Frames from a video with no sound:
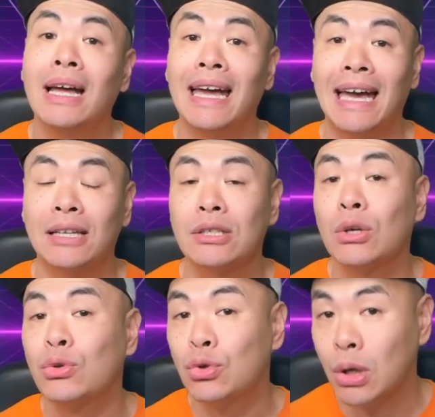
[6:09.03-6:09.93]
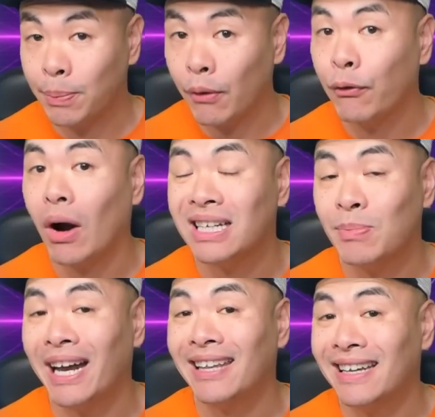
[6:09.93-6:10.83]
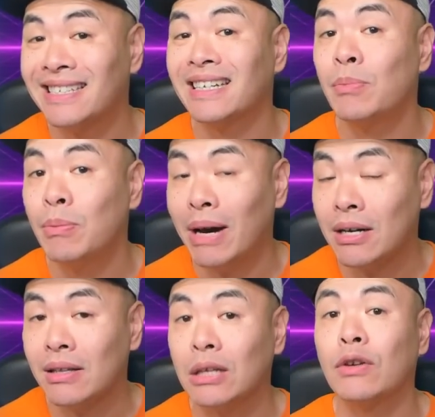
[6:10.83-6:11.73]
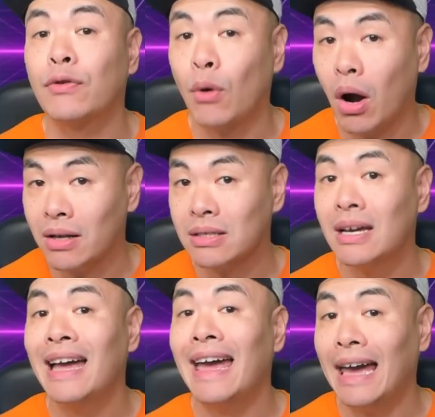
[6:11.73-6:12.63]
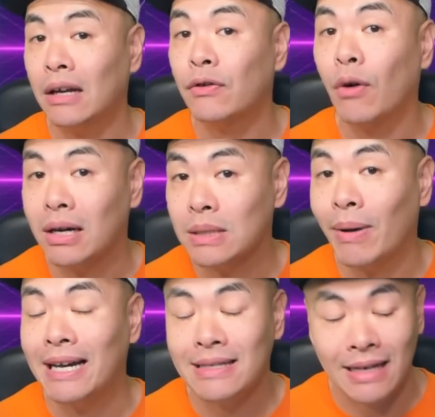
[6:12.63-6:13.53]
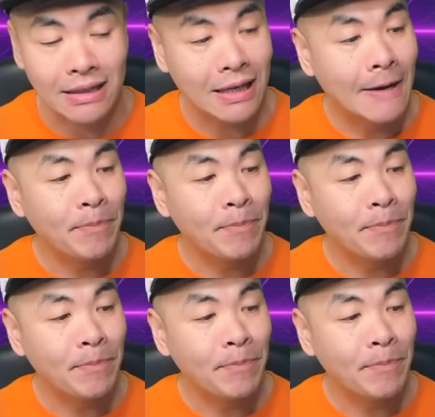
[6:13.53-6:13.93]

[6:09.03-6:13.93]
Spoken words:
And so triple frostbite, I think, is going to be better than your frost and frostbite sets.